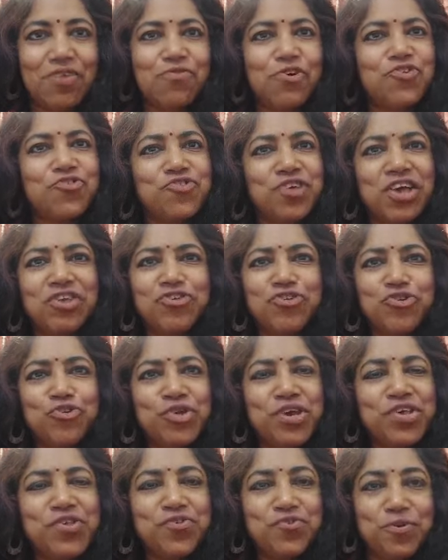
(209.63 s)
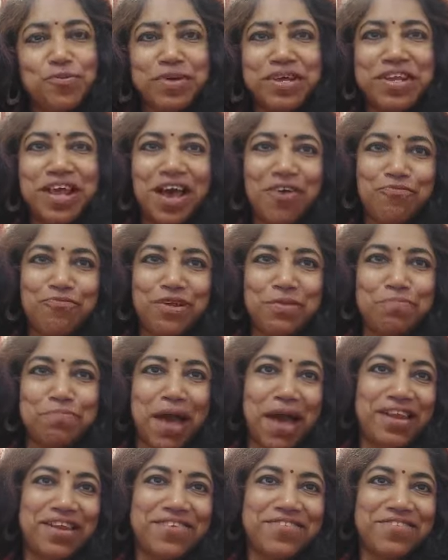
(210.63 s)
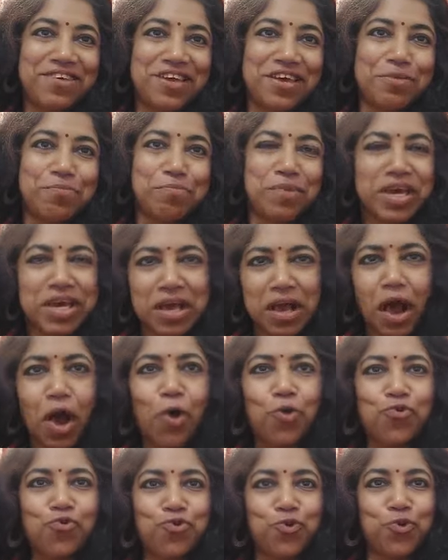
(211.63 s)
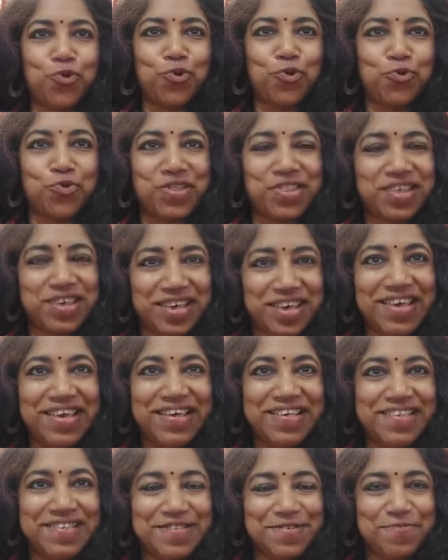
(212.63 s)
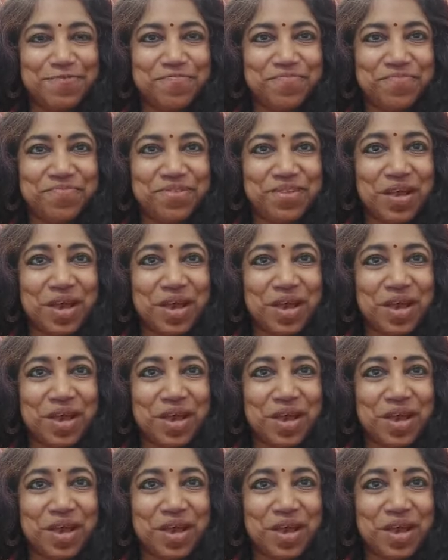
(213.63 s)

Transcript: For centuries, women have been managing big households with ease